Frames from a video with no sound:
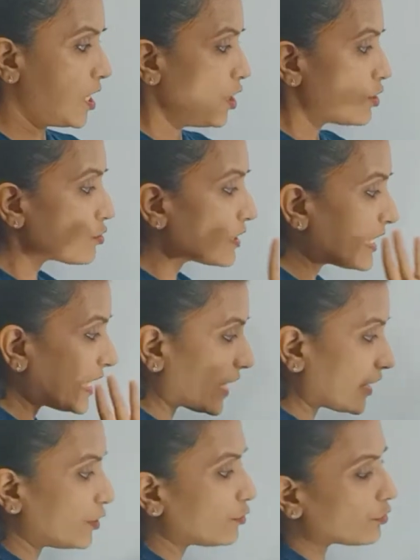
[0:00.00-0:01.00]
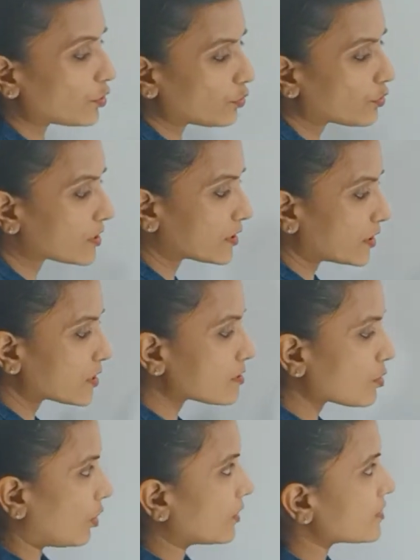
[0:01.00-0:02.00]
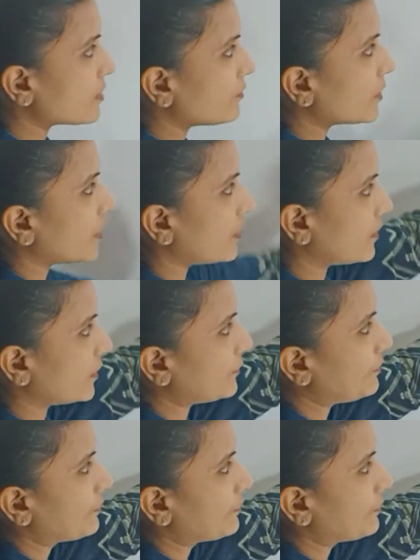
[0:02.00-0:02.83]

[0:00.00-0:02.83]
So can you use this concept here